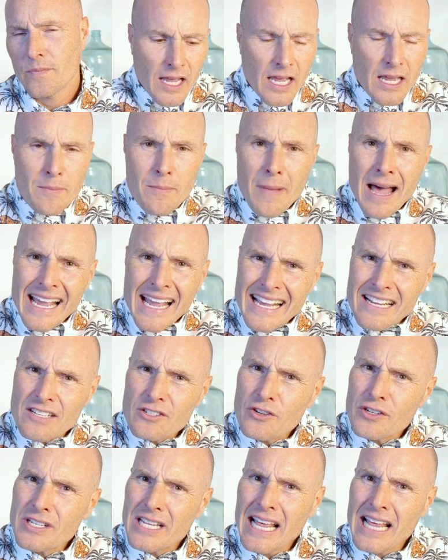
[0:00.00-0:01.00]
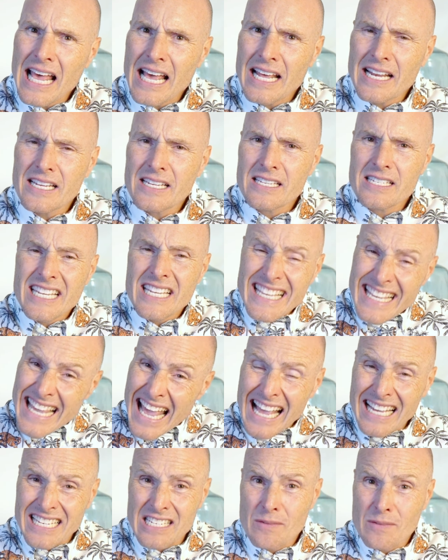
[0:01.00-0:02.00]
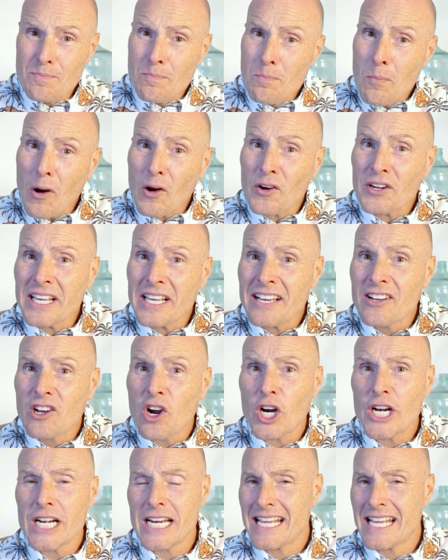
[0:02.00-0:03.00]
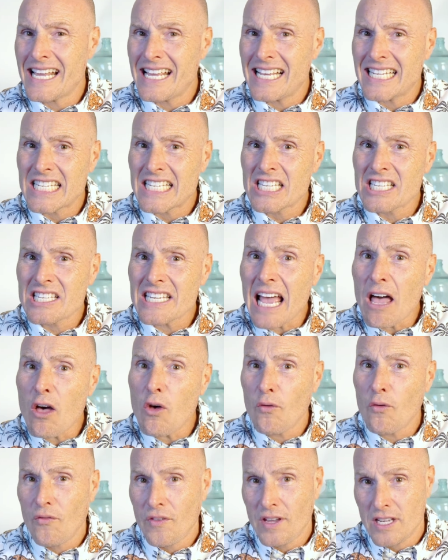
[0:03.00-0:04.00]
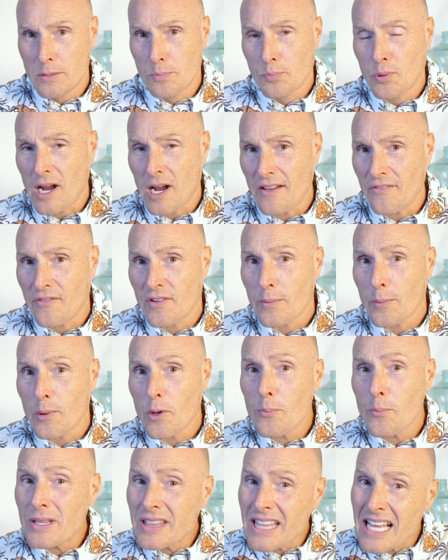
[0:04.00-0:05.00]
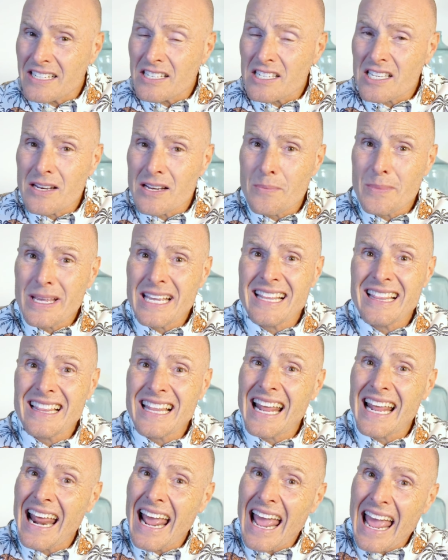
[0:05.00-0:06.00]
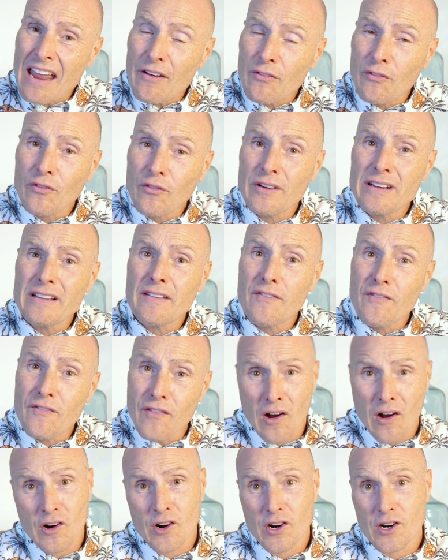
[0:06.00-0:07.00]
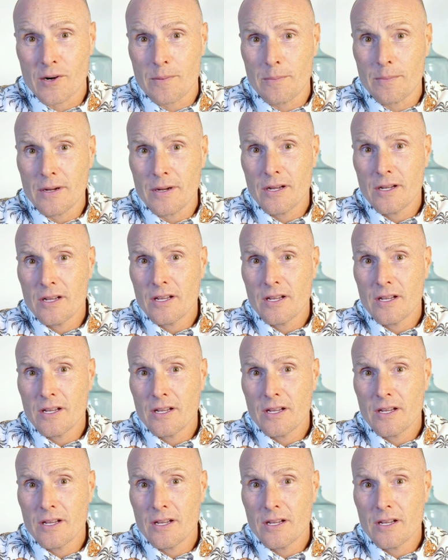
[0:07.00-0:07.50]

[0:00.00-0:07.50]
And my answer to that is yes, market gardening itself is profitable, but that doesn't mean that every farm